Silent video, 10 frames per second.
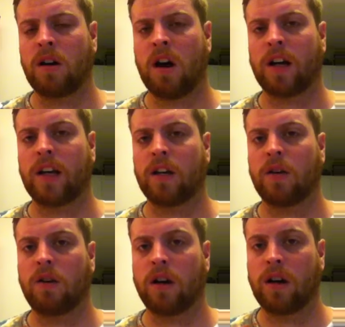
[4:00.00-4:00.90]
hockey
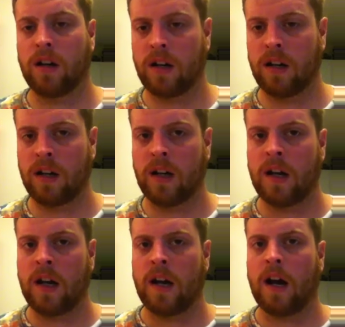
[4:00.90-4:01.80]
or
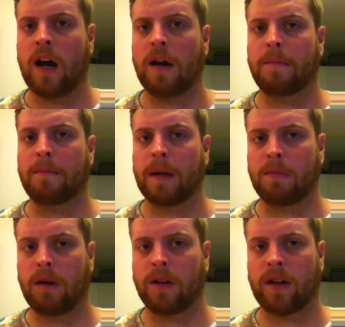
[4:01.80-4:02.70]
Big
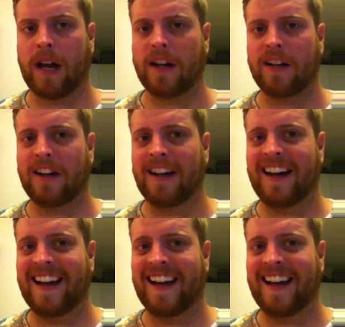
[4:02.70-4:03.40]
Brother Canada.